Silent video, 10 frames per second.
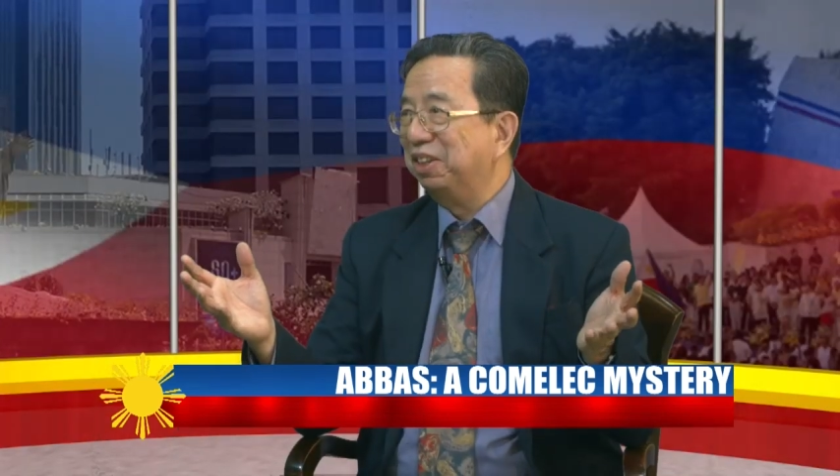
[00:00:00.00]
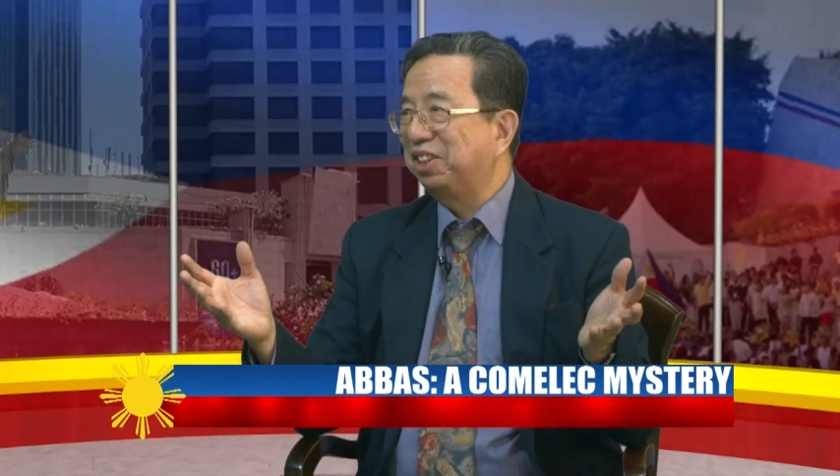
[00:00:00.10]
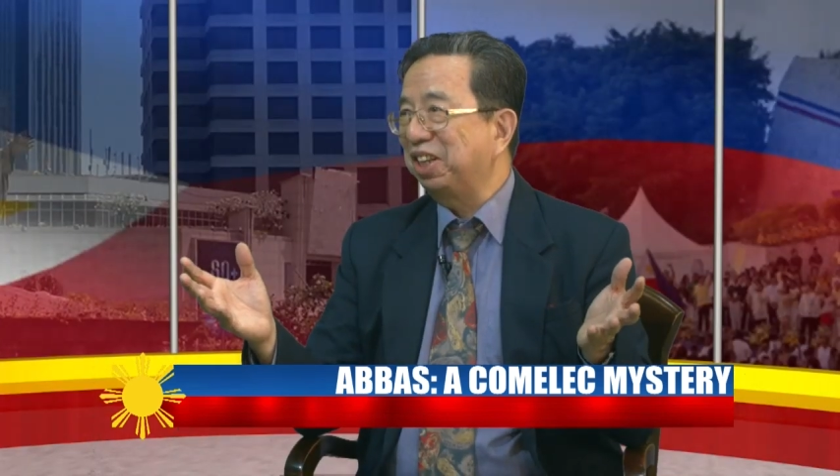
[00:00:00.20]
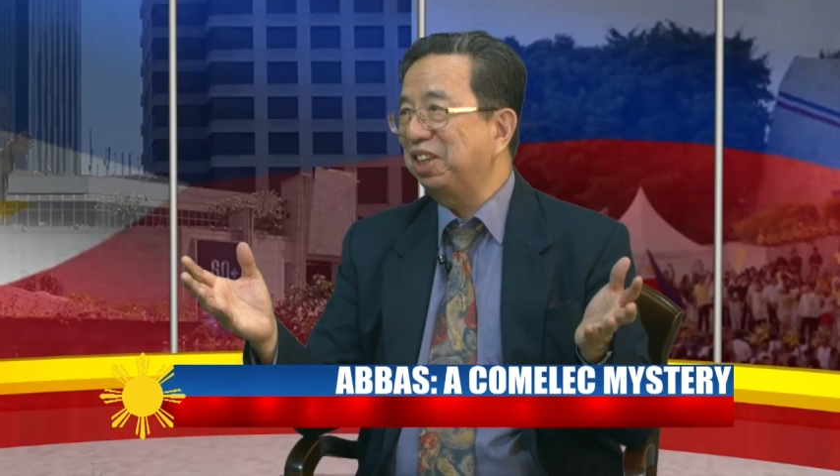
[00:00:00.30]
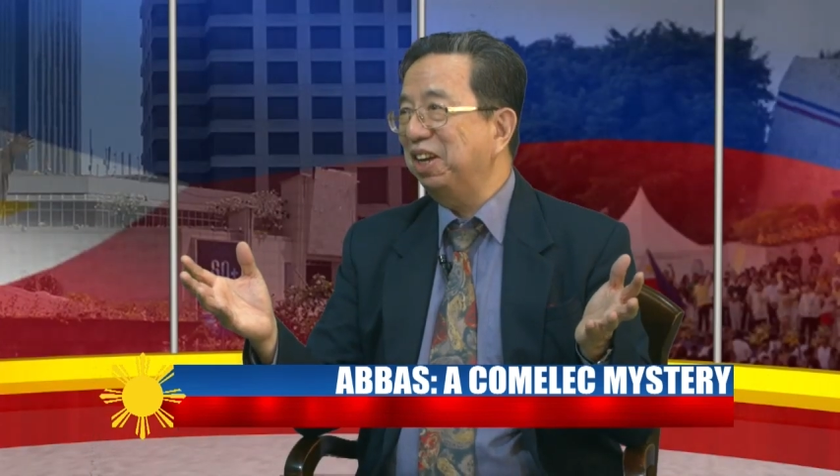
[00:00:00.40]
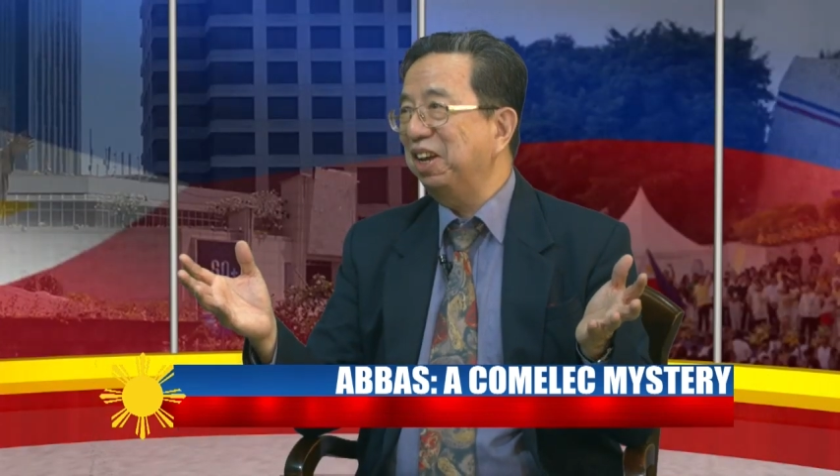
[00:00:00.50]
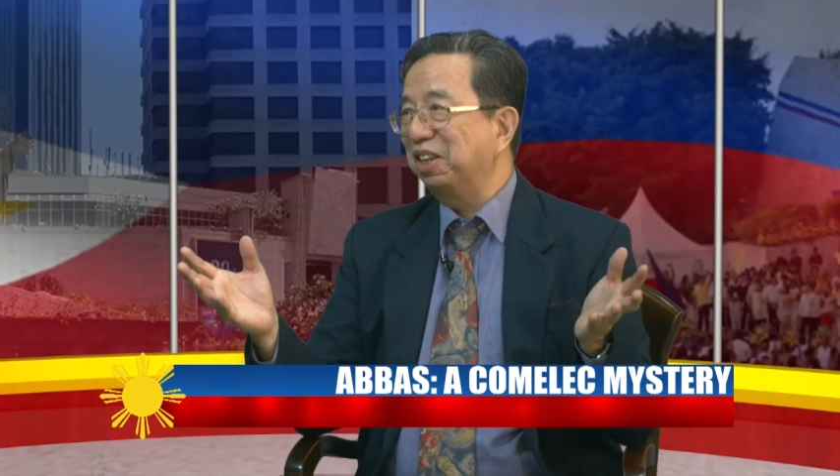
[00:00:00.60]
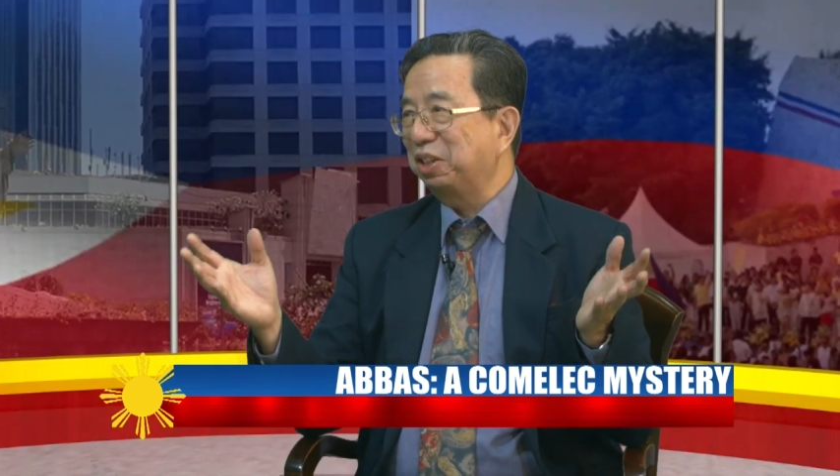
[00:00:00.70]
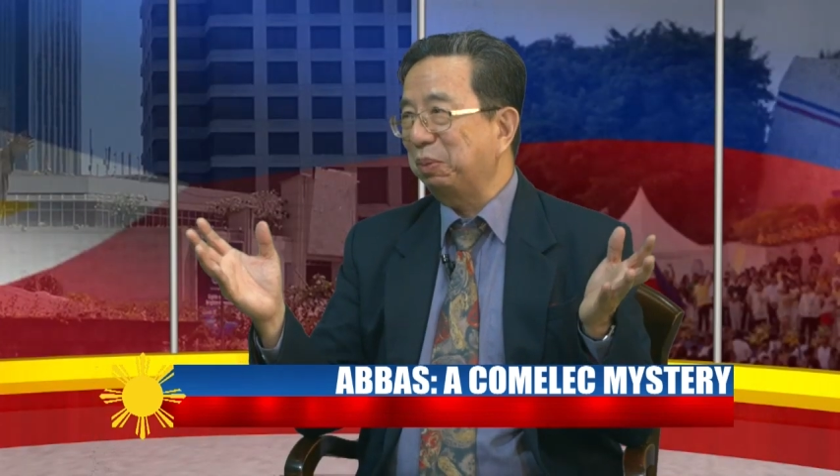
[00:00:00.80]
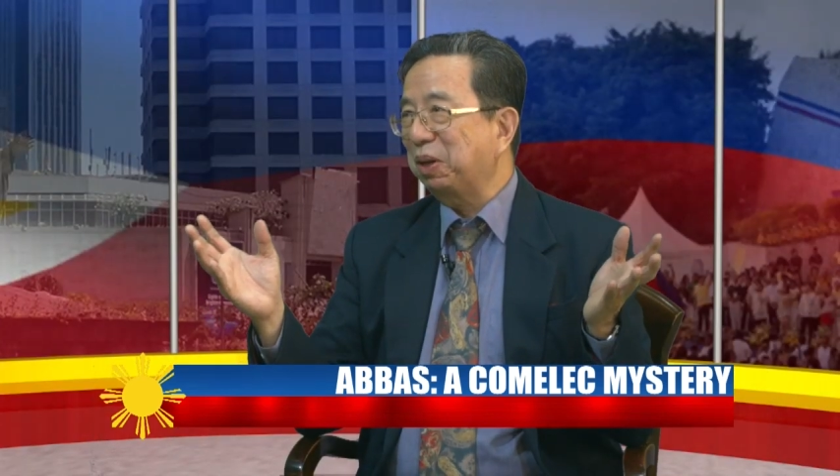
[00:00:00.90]
sitting
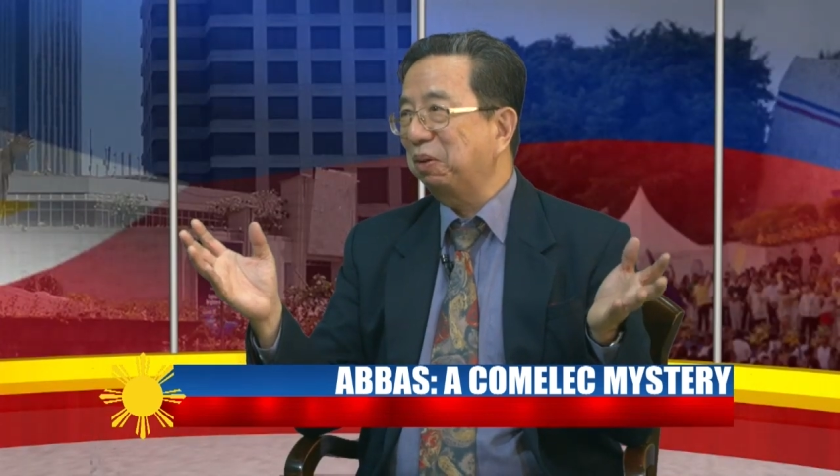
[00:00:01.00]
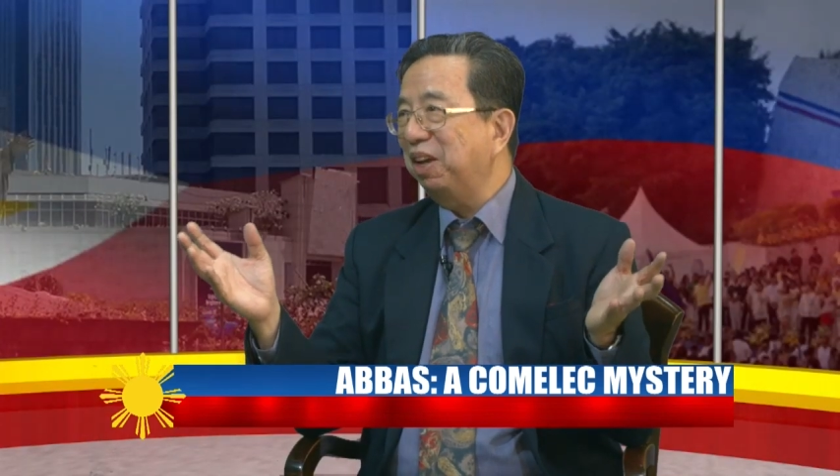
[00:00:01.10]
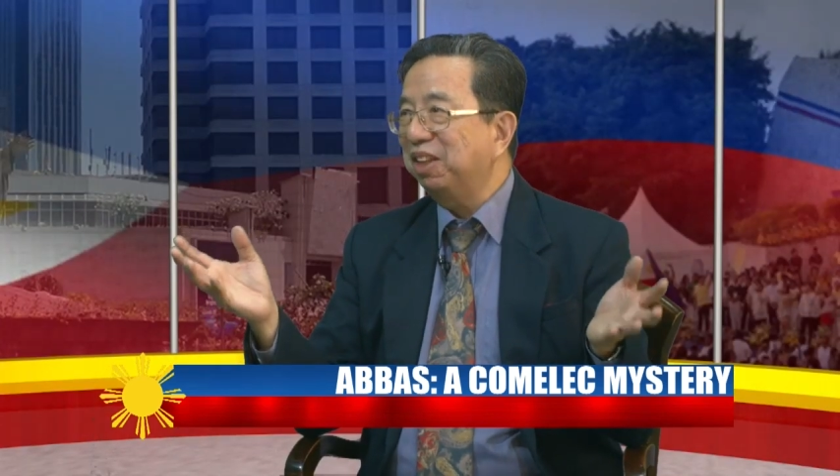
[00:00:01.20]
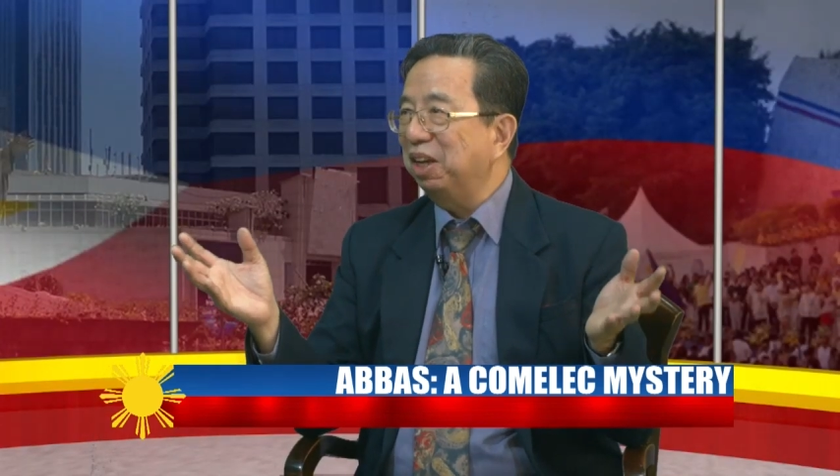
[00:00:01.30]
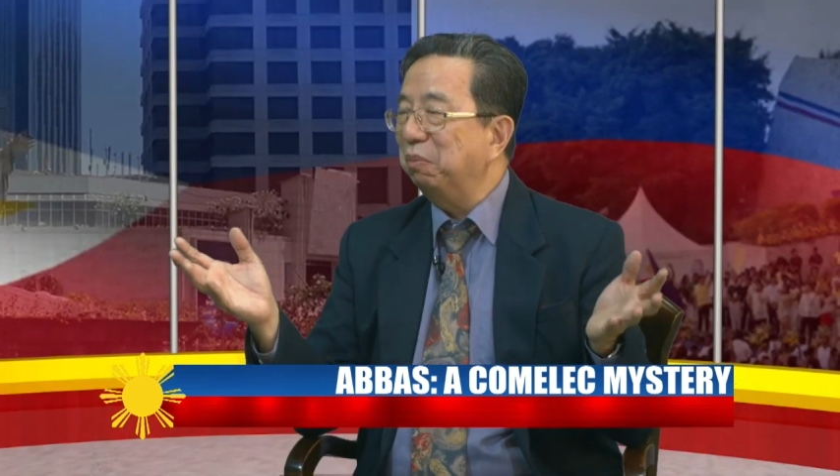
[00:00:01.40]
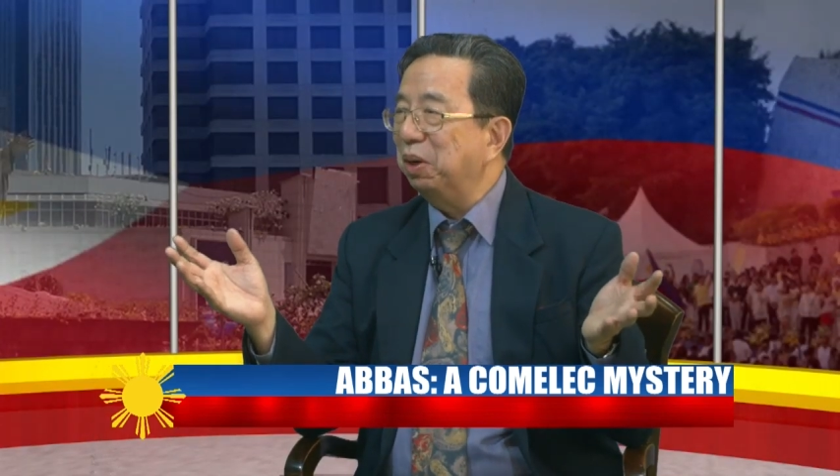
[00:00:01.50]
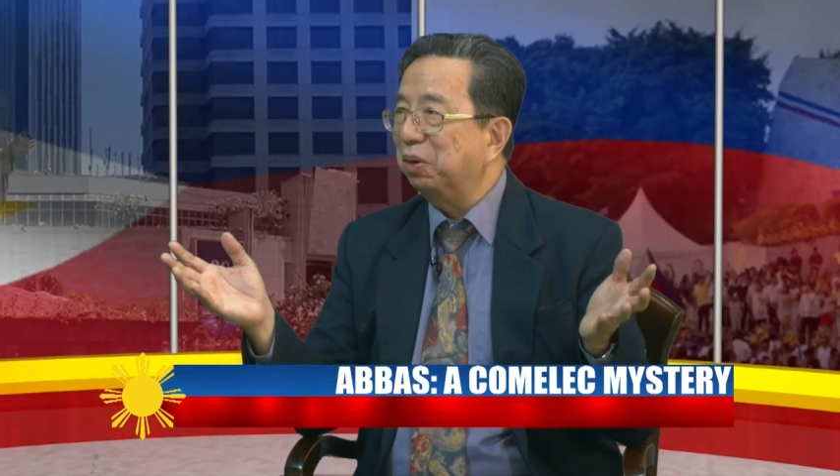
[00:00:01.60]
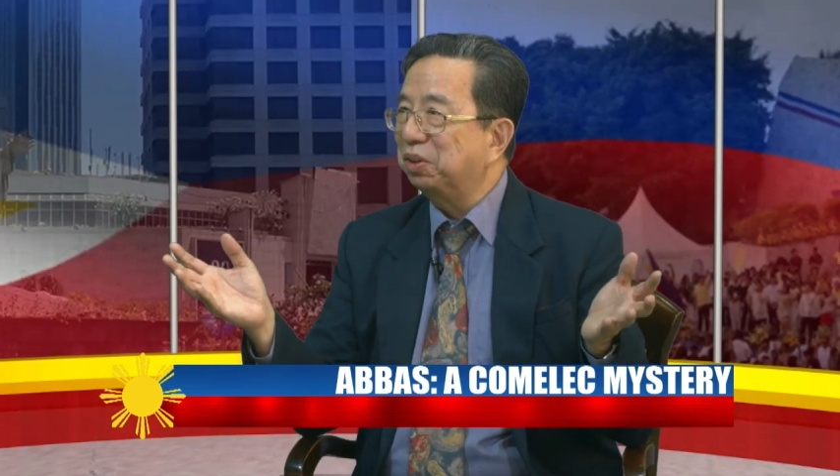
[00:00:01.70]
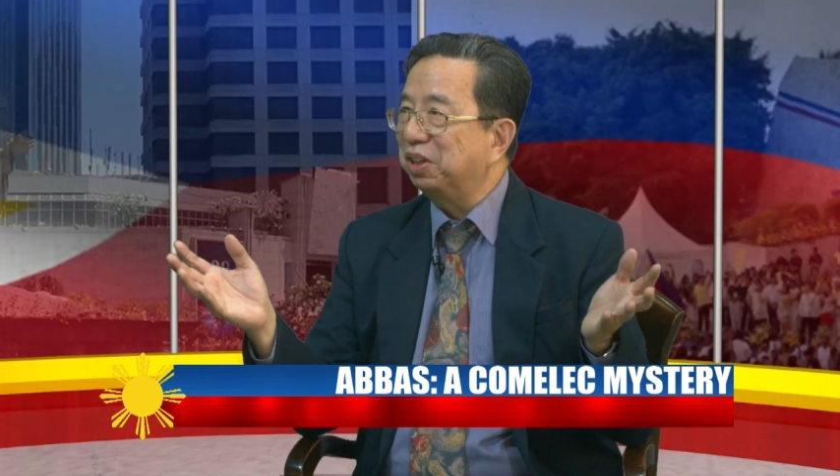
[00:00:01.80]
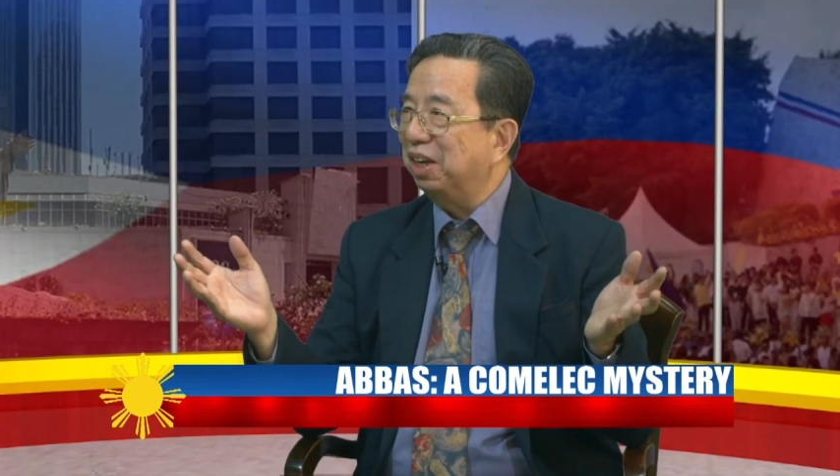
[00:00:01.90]
and speculating because